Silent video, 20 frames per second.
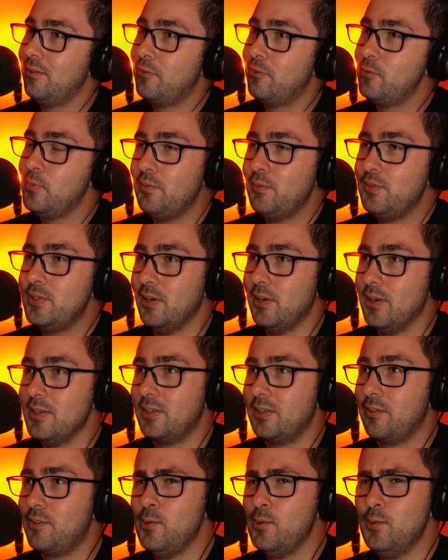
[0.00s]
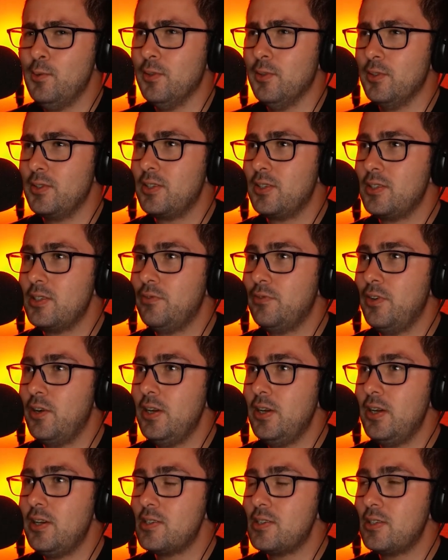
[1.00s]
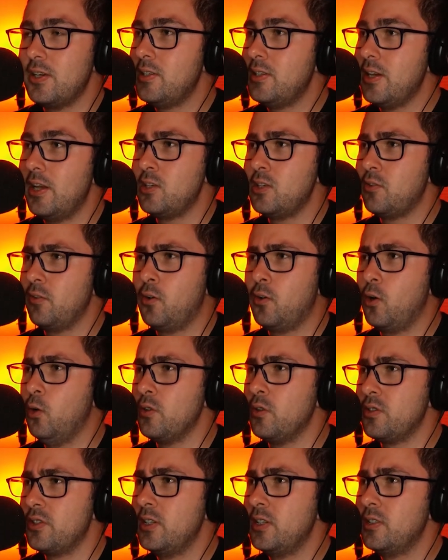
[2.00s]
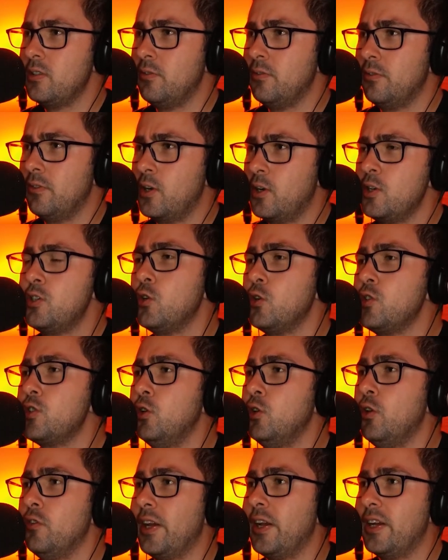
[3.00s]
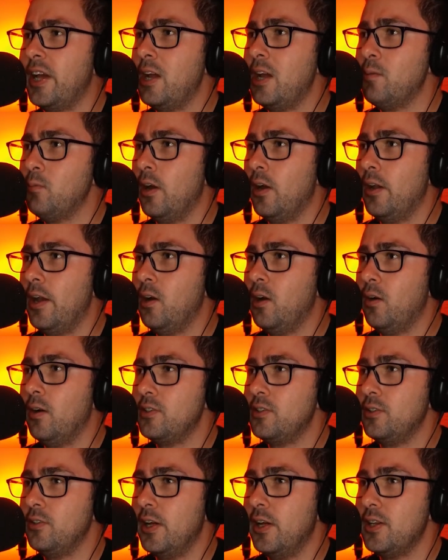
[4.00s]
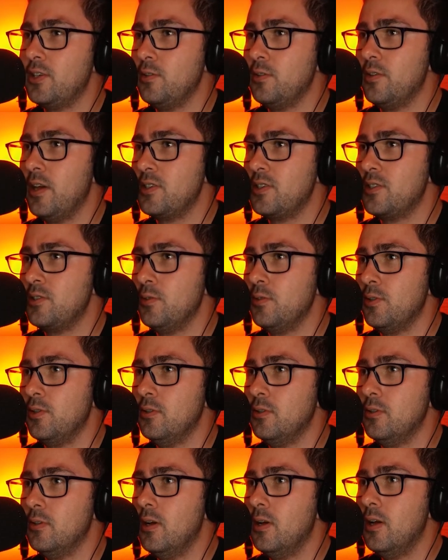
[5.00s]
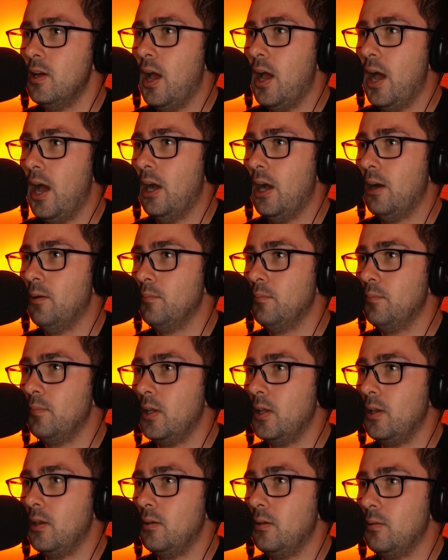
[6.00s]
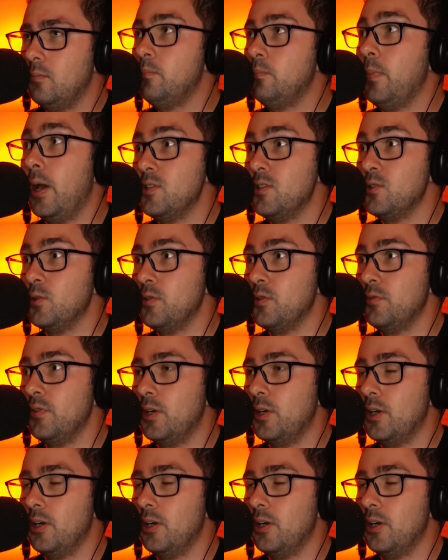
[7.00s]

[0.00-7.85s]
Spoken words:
From advertising, of course, because it's very interesting. Of course, because you're still in that game right now, aren't you? That's still your main source of income.